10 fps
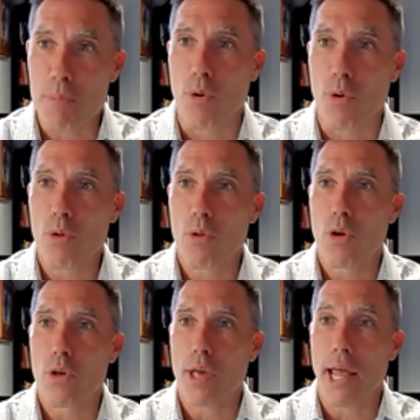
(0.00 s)

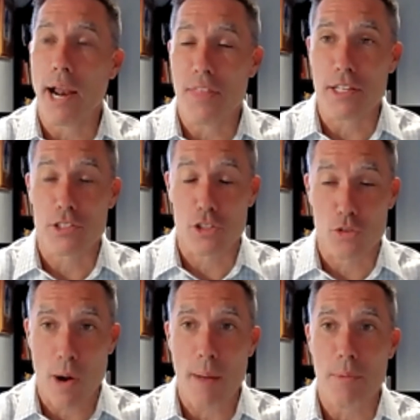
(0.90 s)
people, and I think this
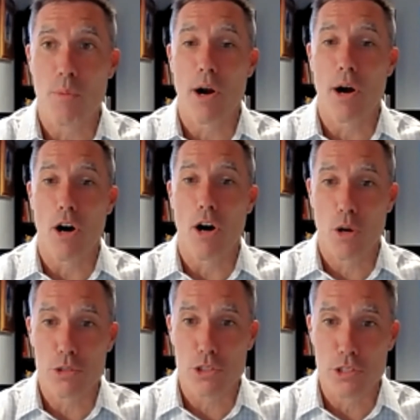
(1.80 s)
is probably where our
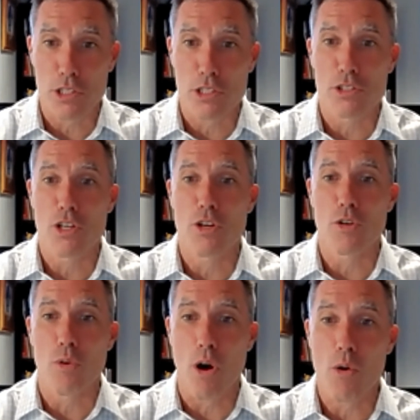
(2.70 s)
coaches need to continue
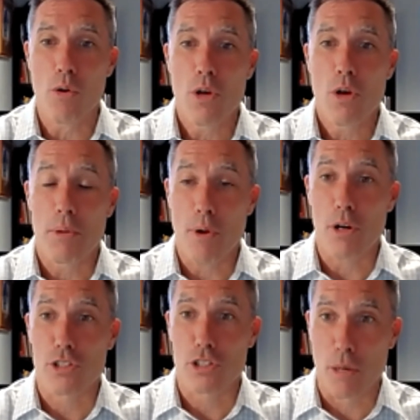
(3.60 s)
to grow, but
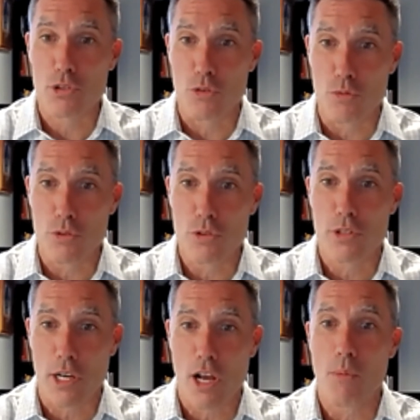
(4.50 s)
there are some students
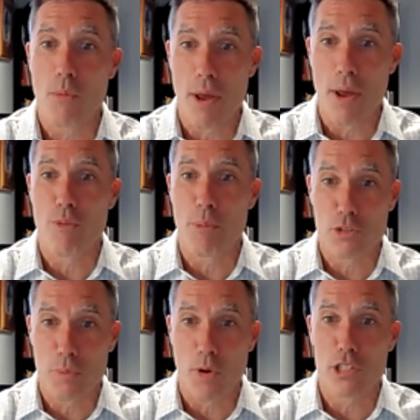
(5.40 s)
that come away from an
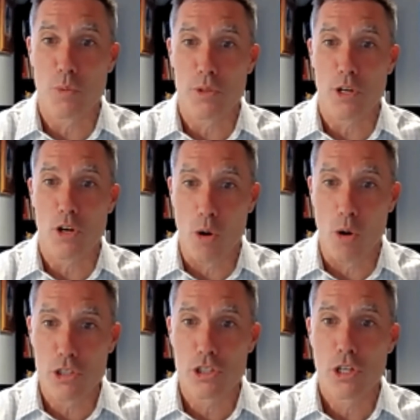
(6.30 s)
experience with a
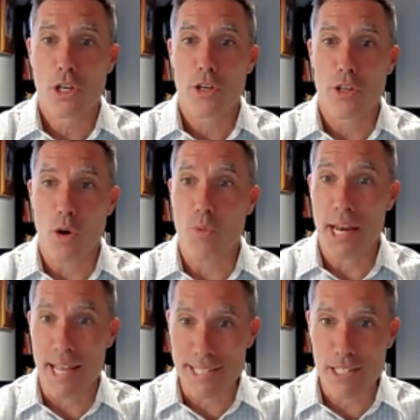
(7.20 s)
coach,
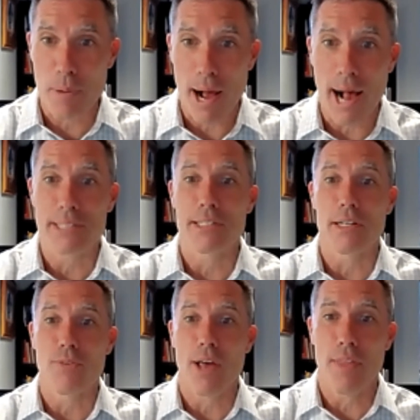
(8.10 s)
that isn't
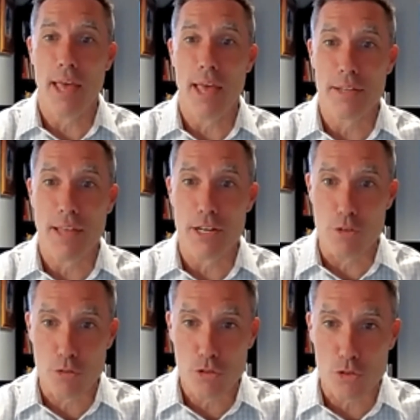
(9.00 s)
positive, and they
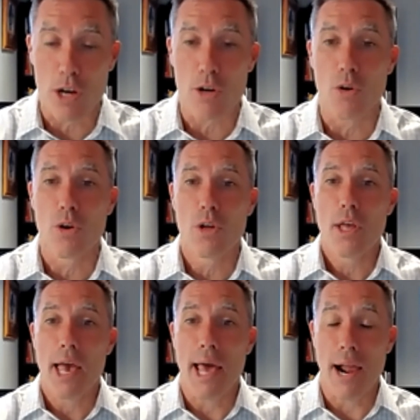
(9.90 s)
do struggle.
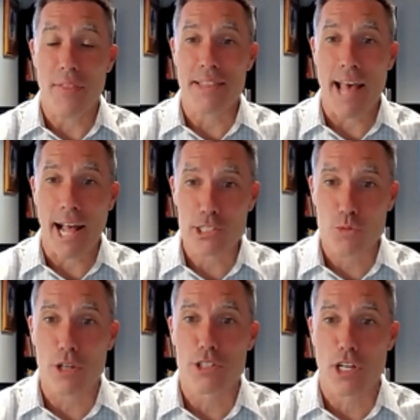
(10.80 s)
And I think
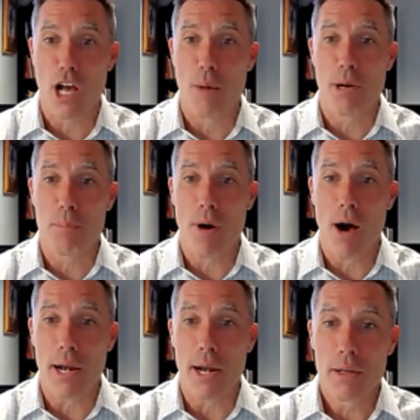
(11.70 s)
that's where it's incumbent
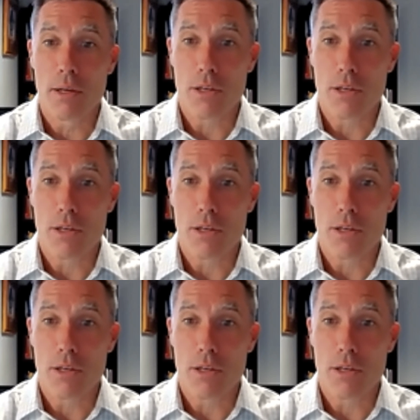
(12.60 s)
upon,